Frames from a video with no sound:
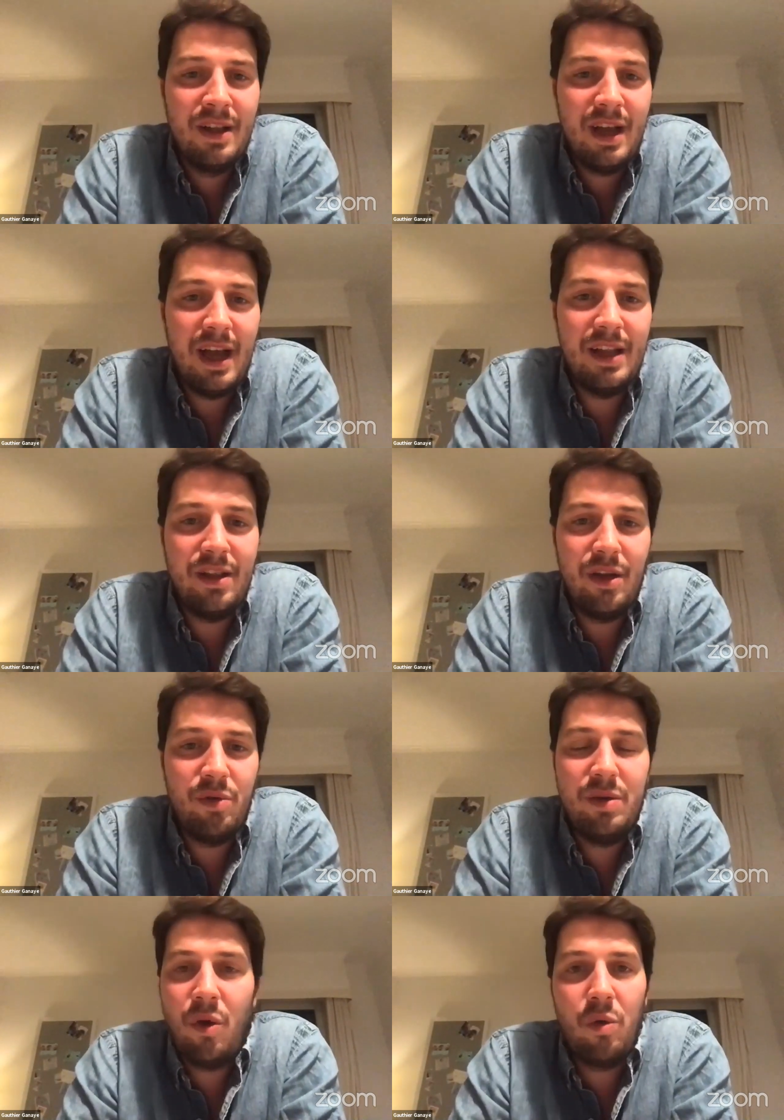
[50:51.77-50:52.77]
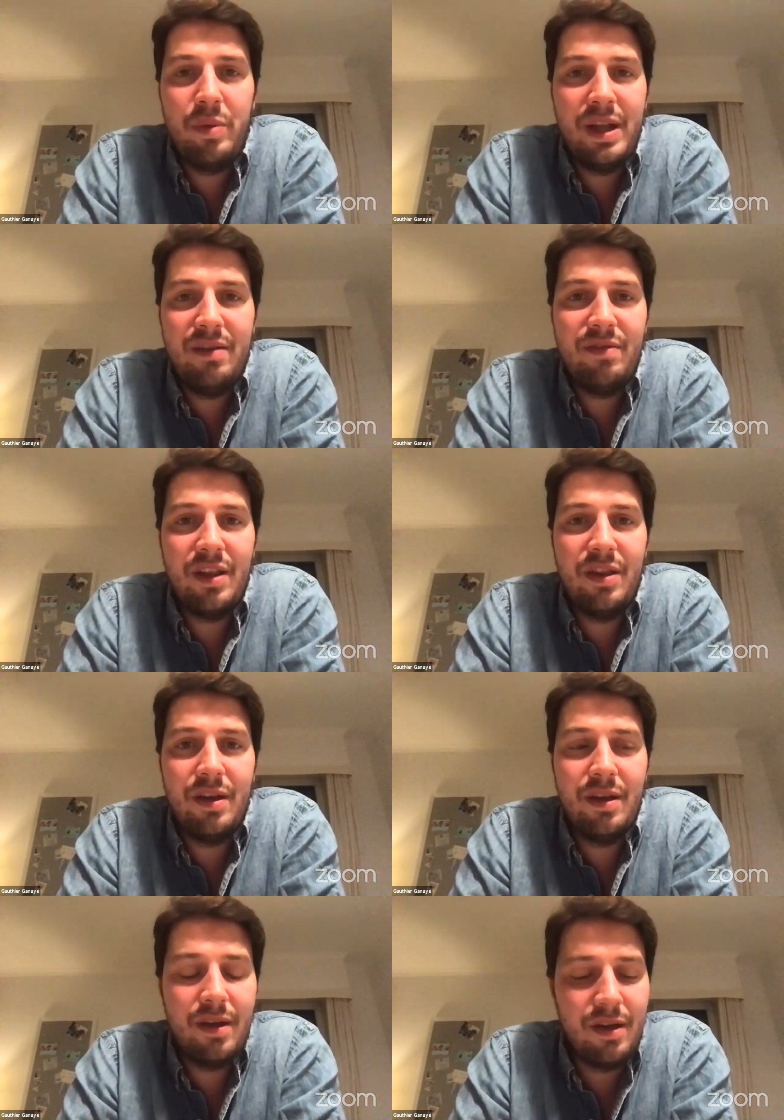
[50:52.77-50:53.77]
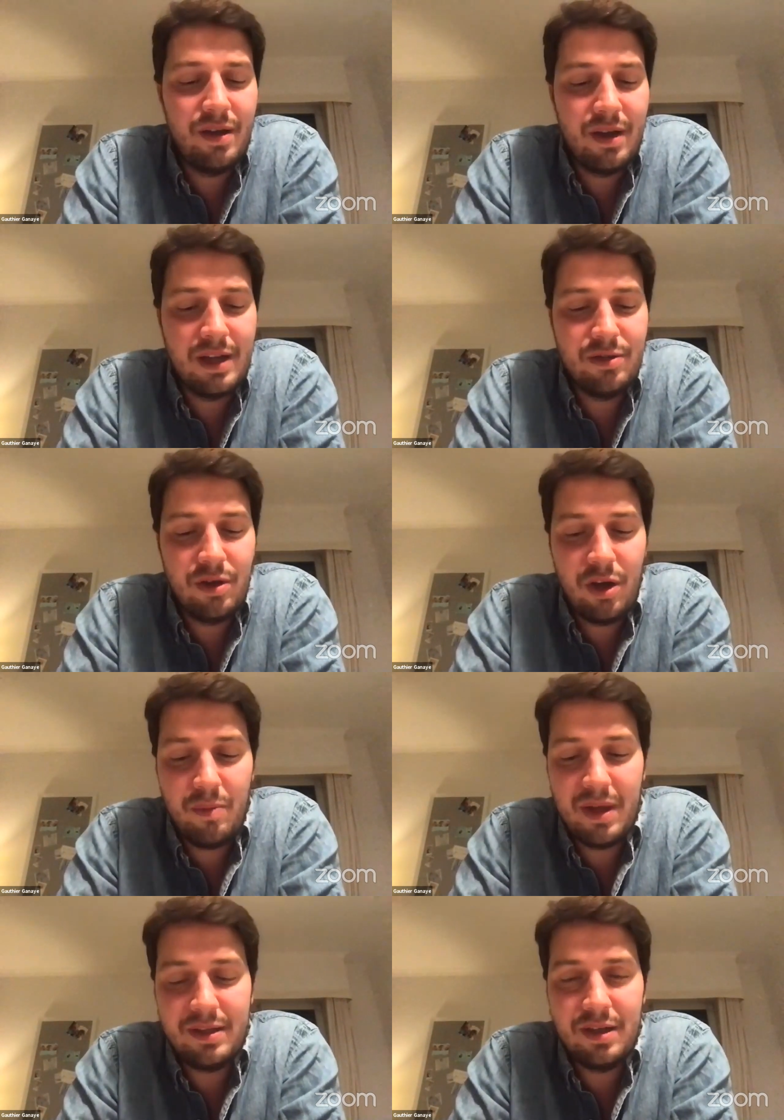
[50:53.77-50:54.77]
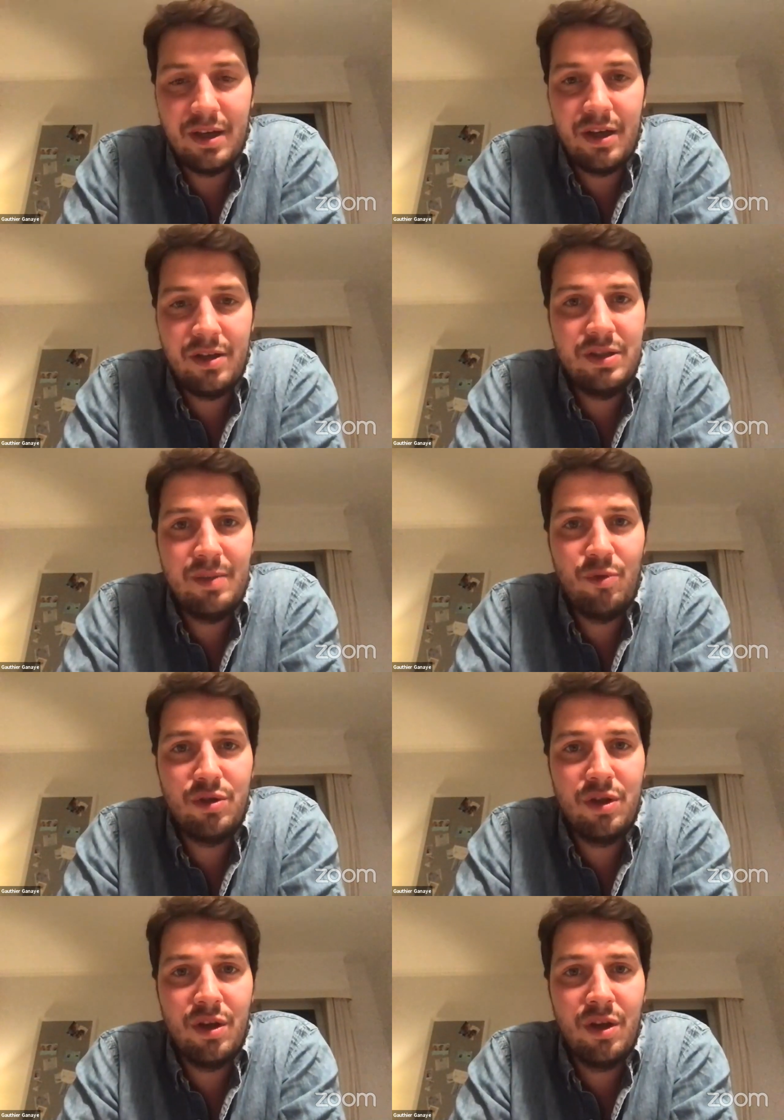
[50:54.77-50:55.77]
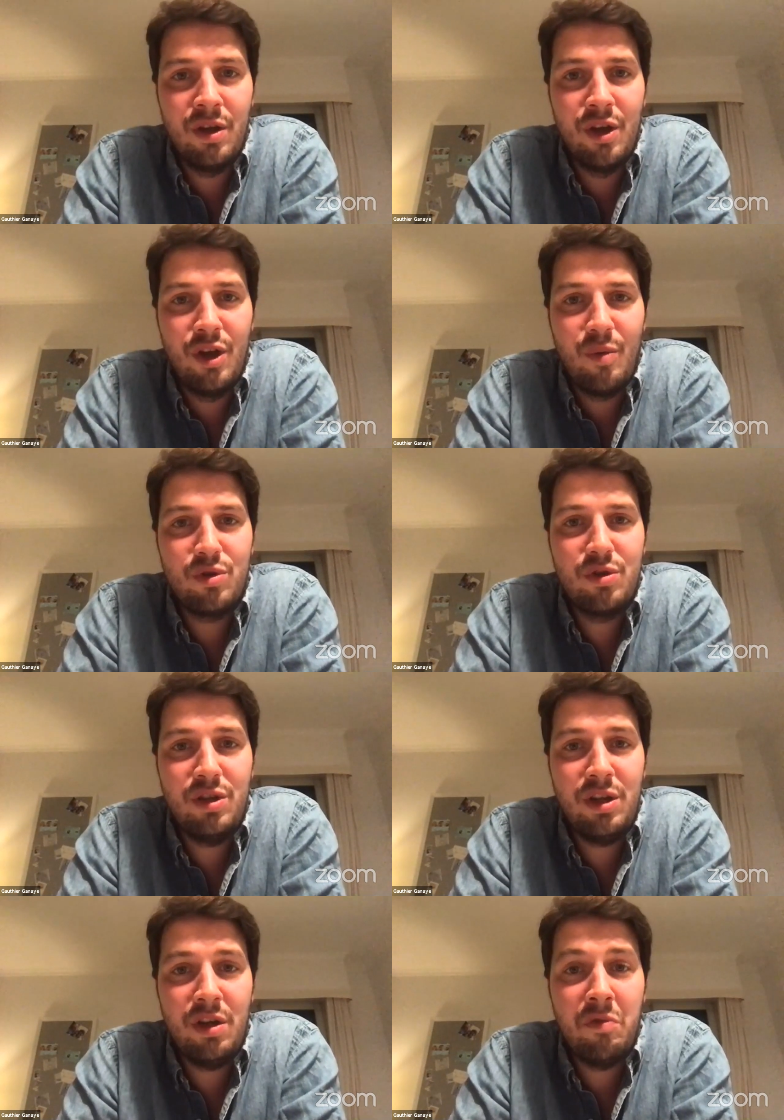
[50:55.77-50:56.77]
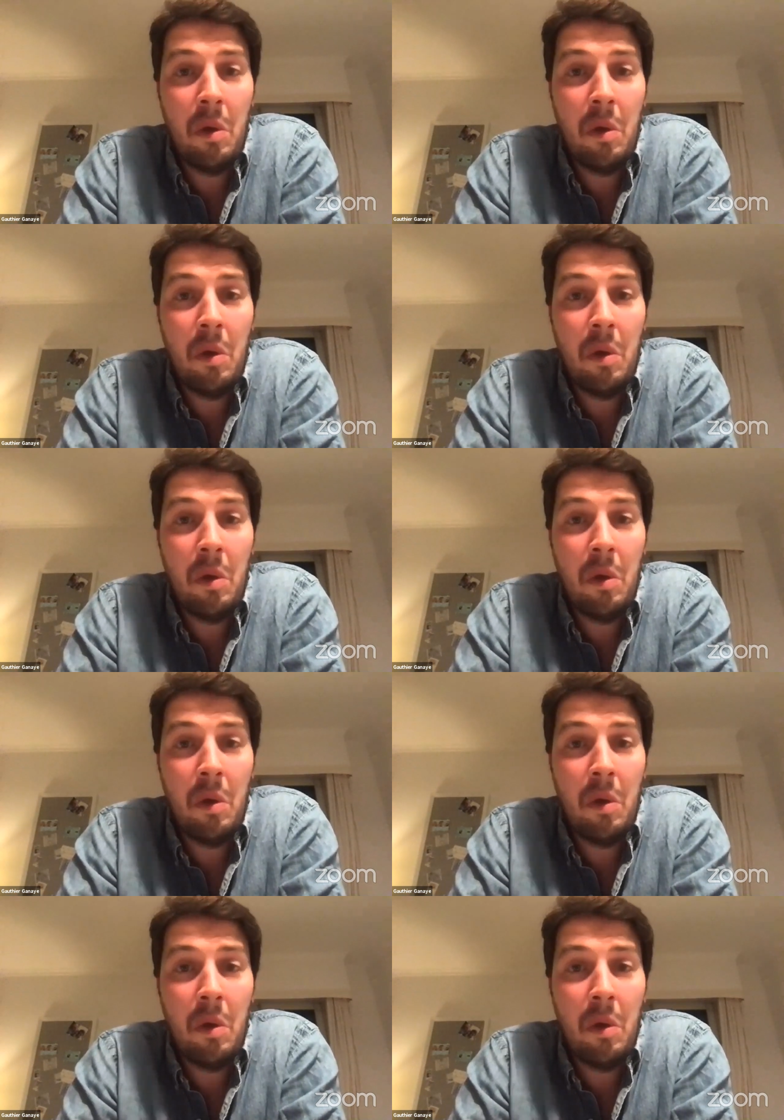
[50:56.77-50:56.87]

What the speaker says: and we all believe that as a club that the team was good enough.